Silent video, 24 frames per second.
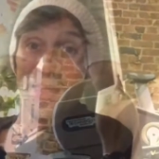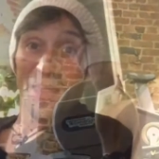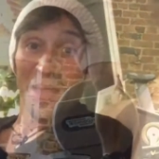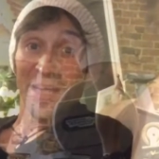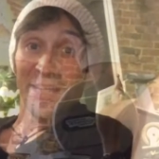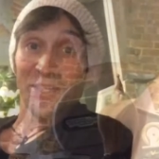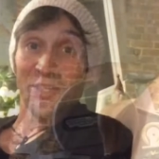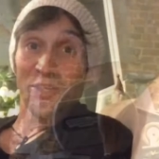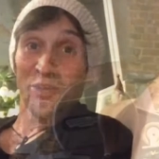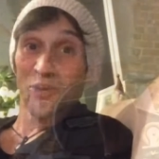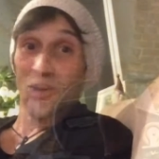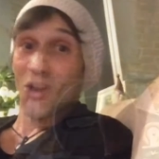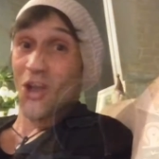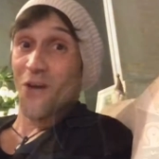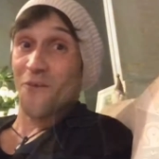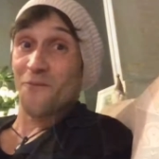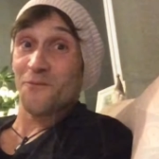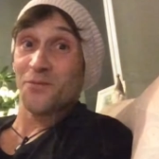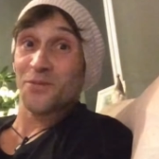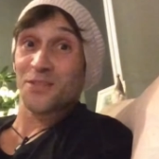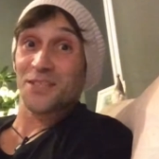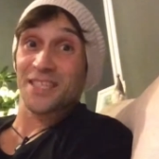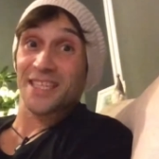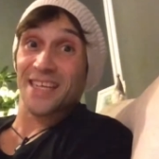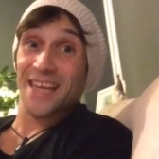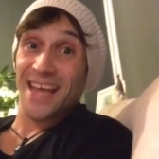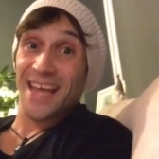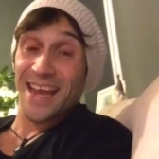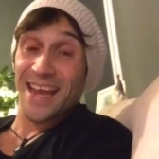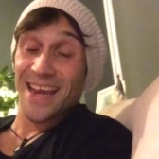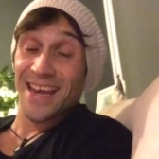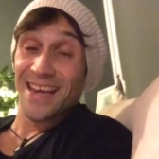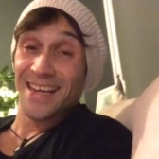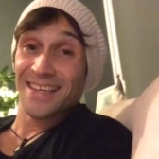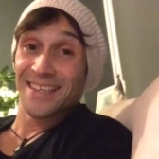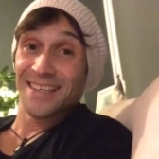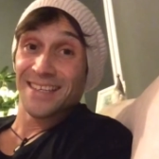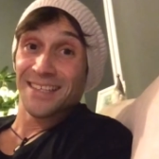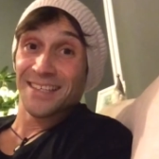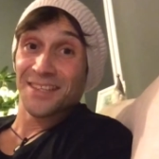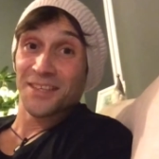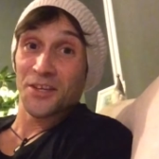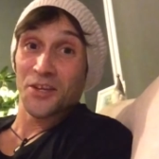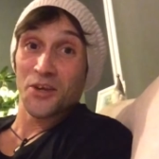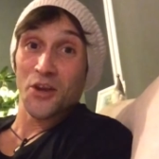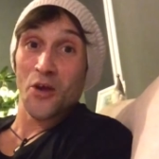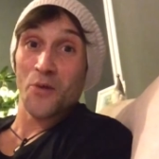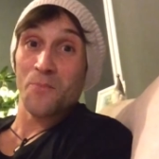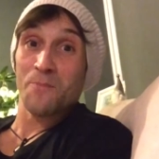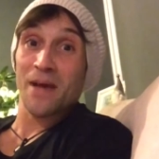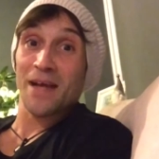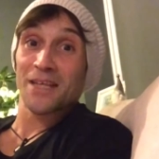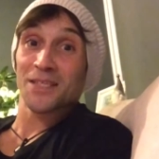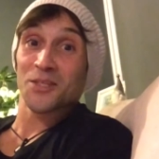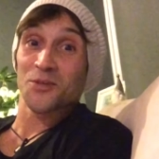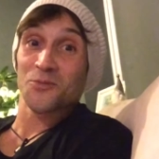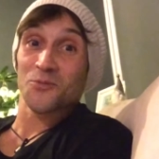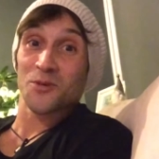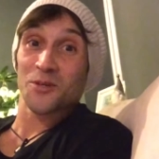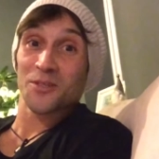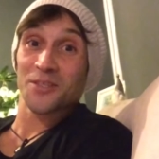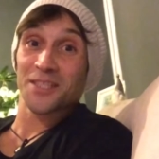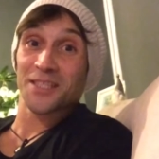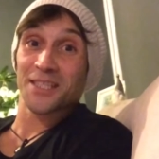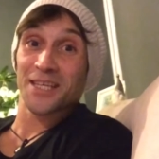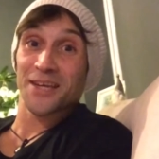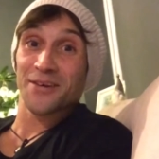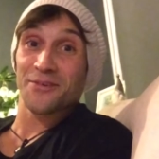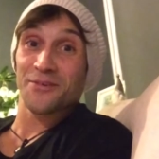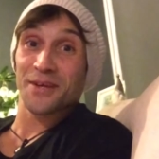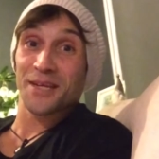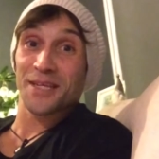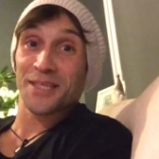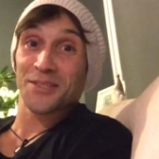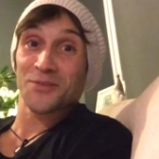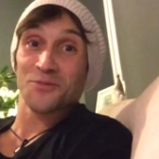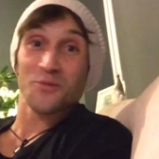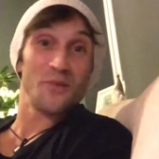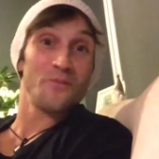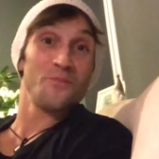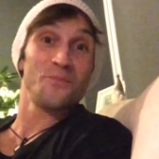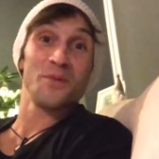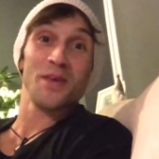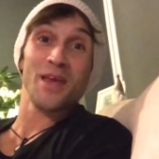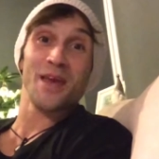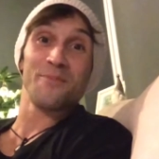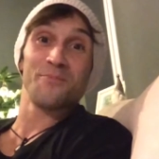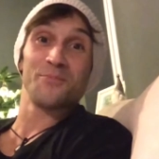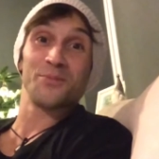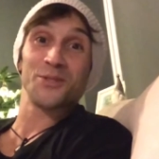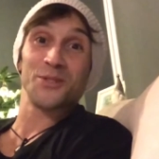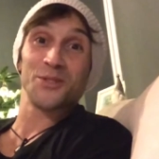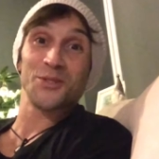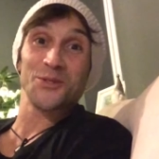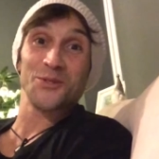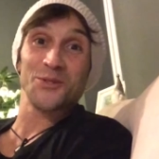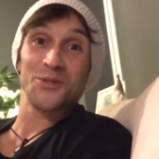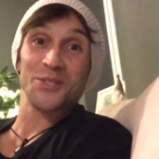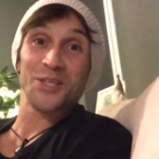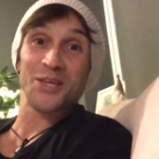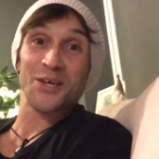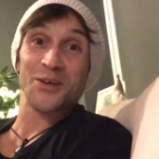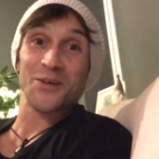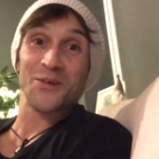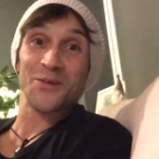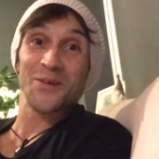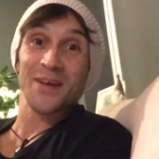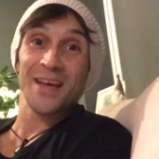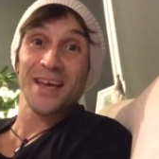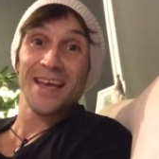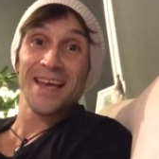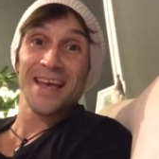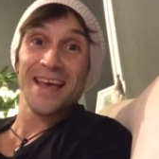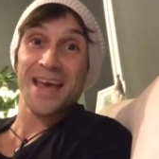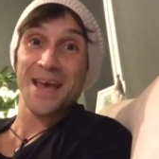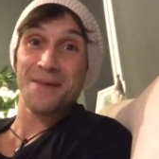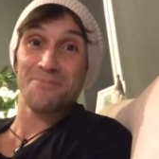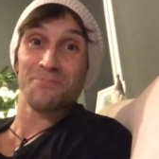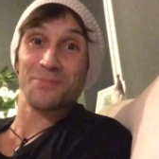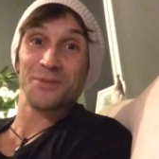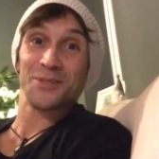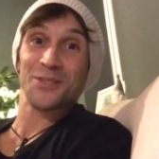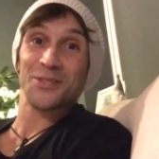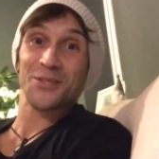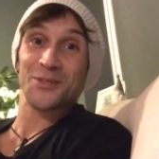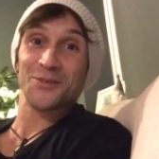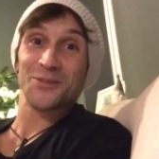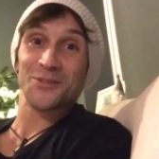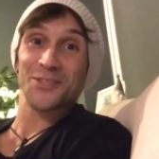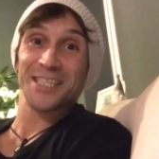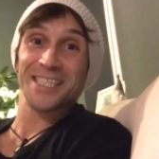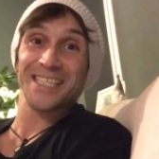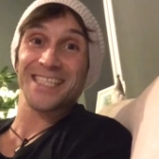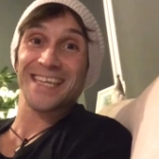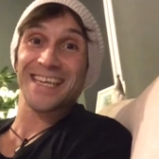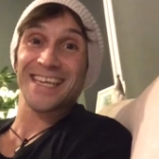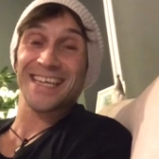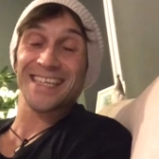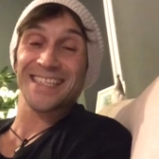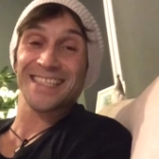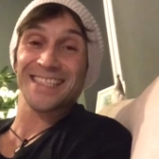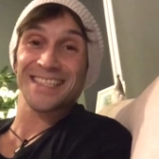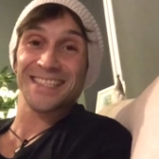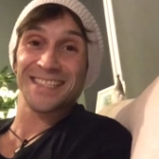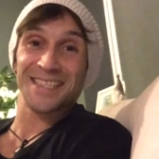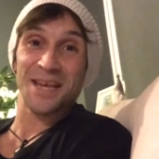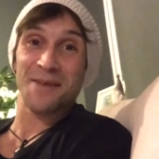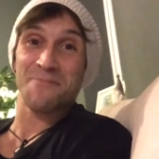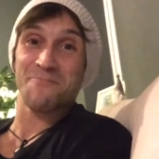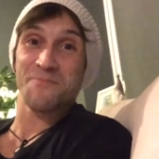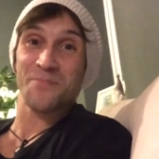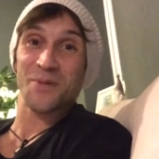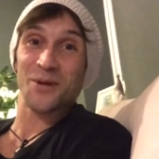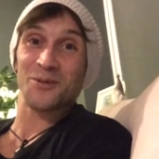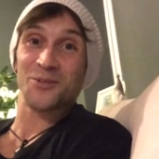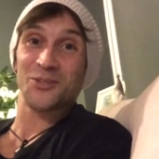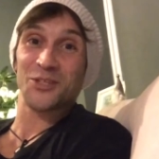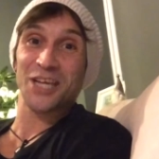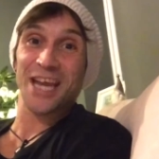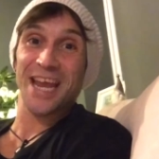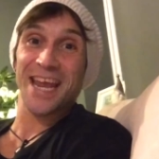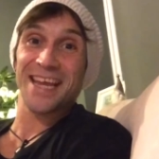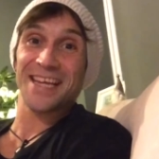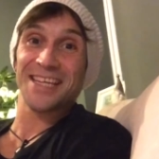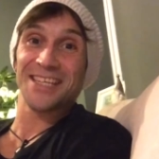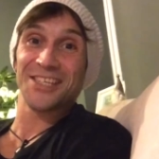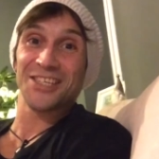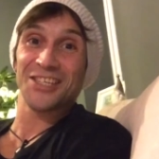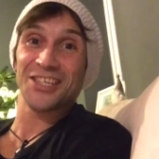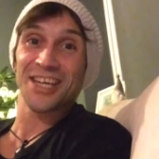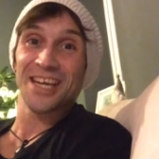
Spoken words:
your lot for today. The No Matter What series with Pierre Pizzuto, episode 6, Tempo Change.